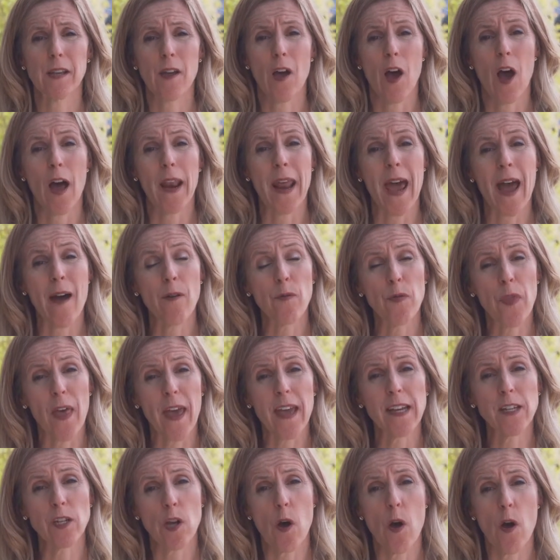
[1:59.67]
on how they
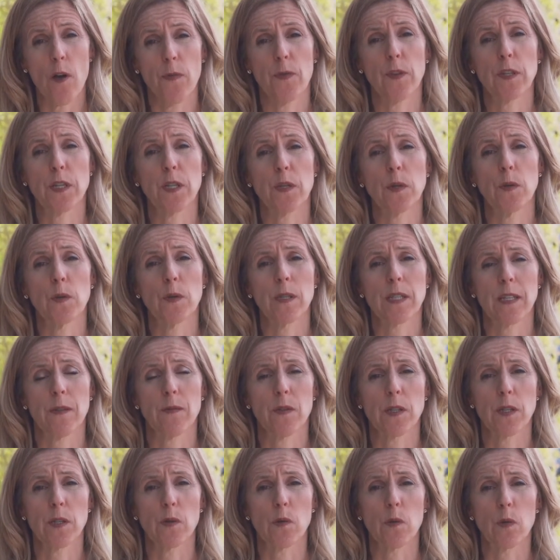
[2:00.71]
taught the students at the
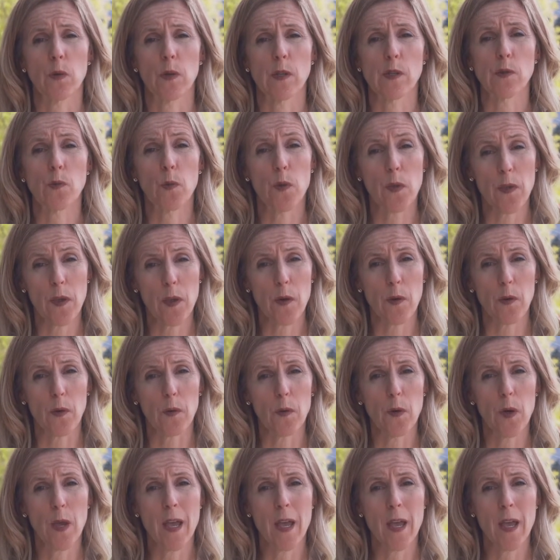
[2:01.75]
schools with you,